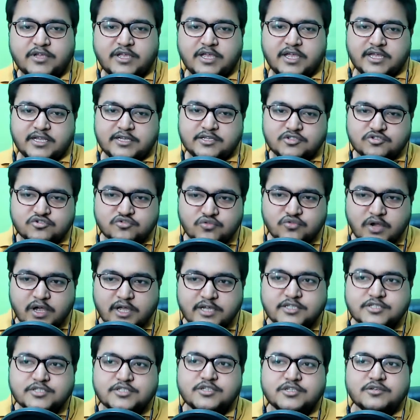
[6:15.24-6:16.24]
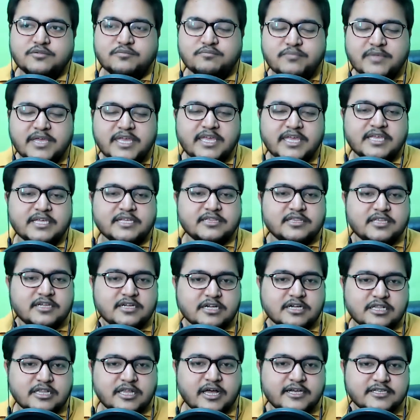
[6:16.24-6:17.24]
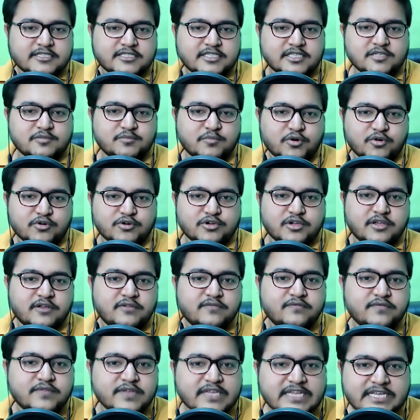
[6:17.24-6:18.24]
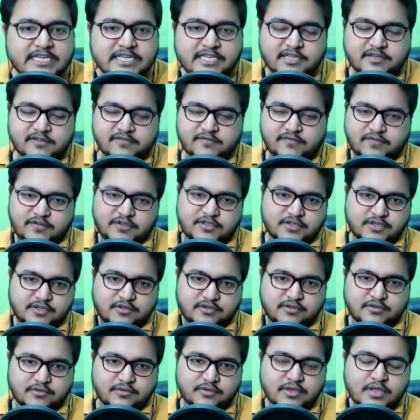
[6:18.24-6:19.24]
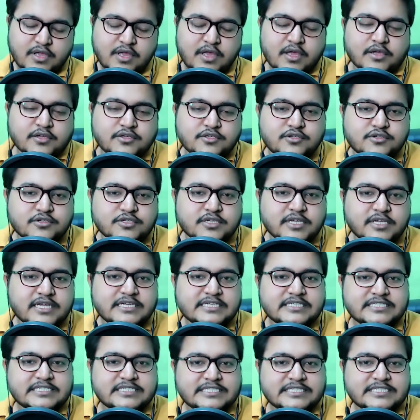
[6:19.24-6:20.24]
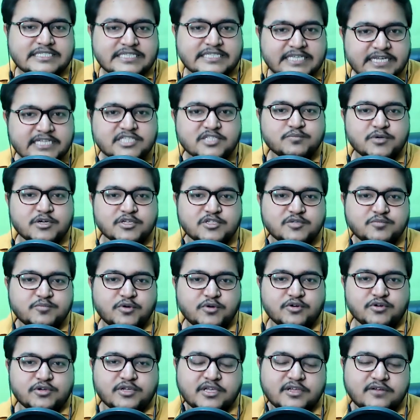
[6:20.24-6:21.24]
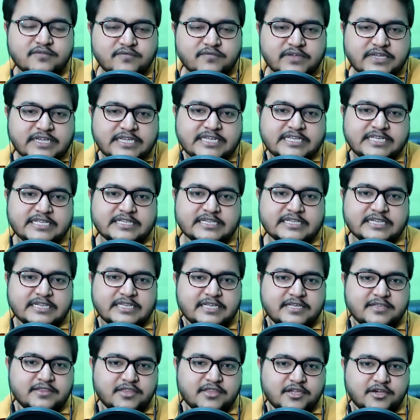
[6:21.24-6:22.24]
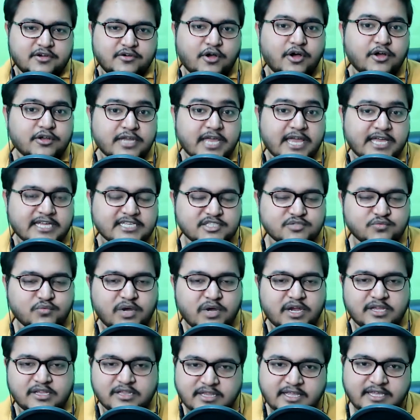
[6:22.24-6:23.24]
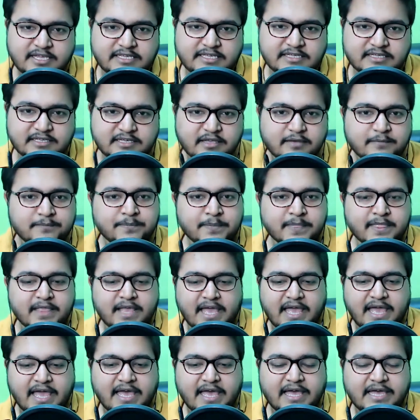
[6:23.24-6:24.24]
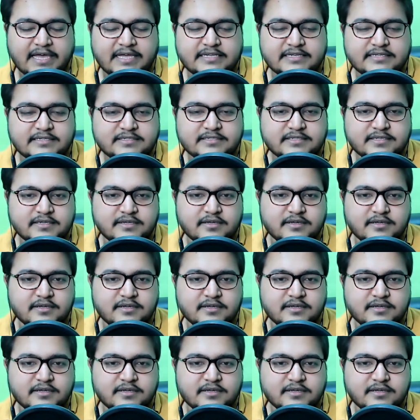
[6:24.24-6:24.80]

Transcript: and try to make the classes more convenient for you. You can teach much more conveniently there on Xylink, and